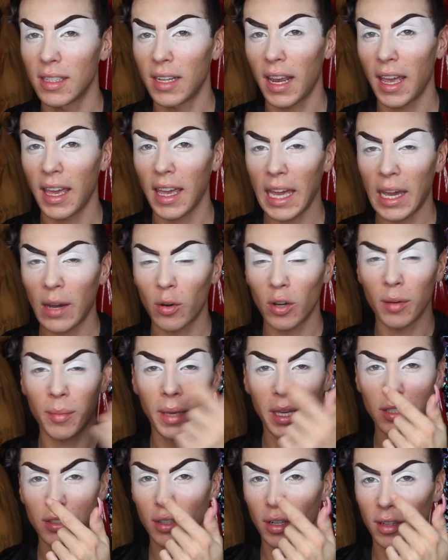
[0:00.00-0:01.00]
today, I wanna
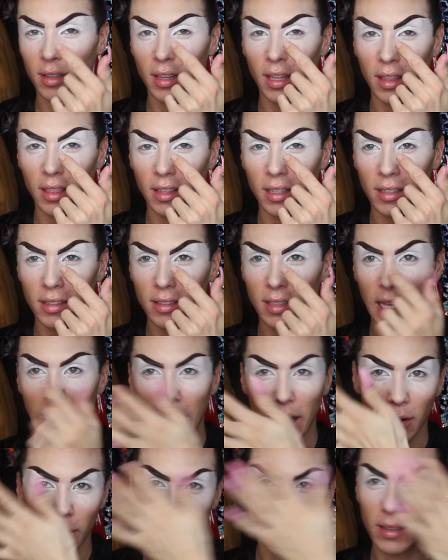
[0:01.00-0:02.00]
make sure that this
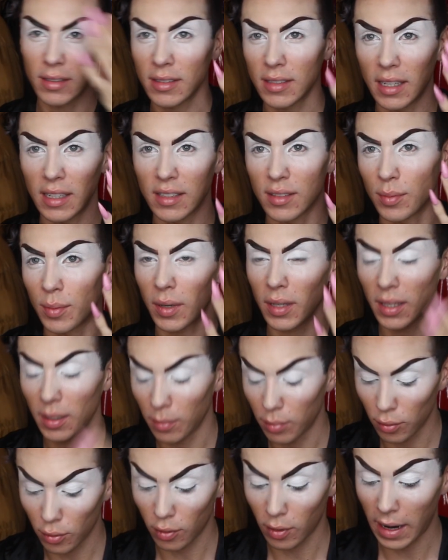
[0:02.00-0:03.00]
area stays really
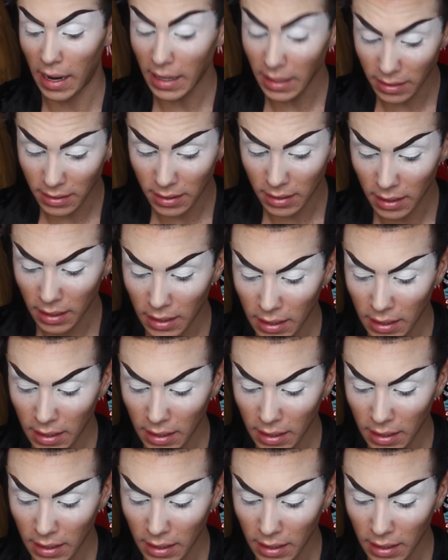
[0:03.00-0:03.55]
bright.